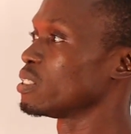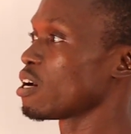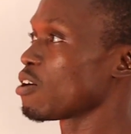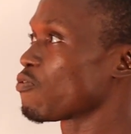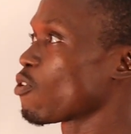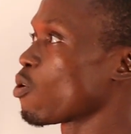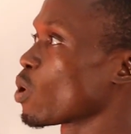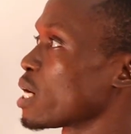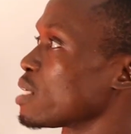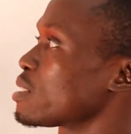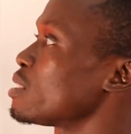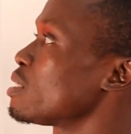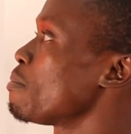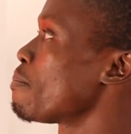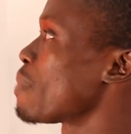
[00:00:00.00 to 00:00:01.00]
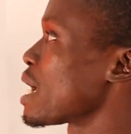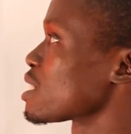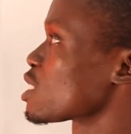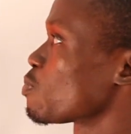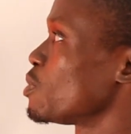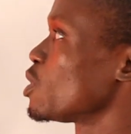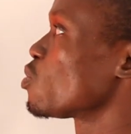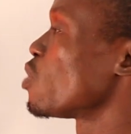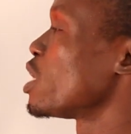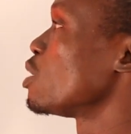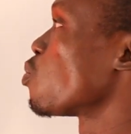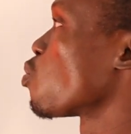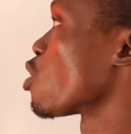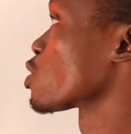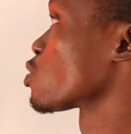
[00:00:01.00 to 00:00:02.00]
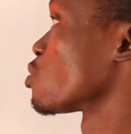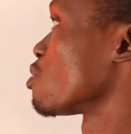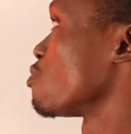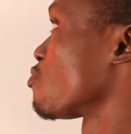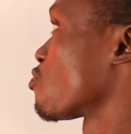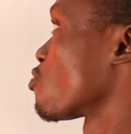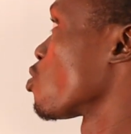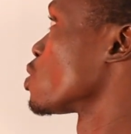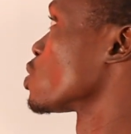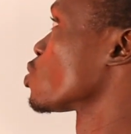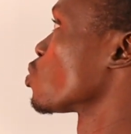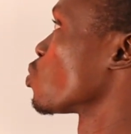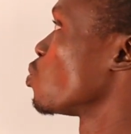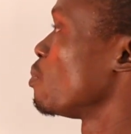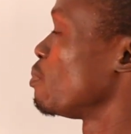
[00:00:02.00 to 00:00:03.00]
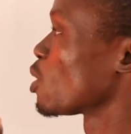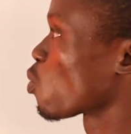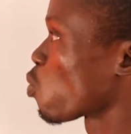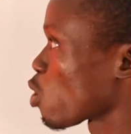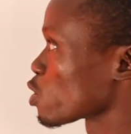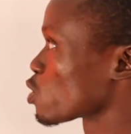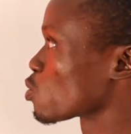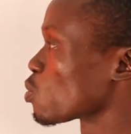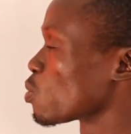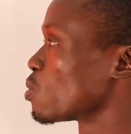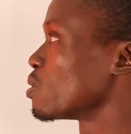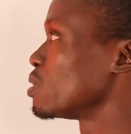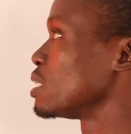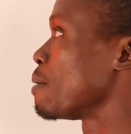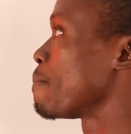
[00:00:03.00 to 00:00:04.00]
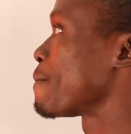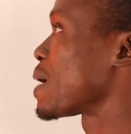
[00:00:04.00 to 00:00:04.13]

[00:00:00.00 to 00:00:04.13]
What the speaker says: therefore we can say the mass speed when it walks to the front will be equal to the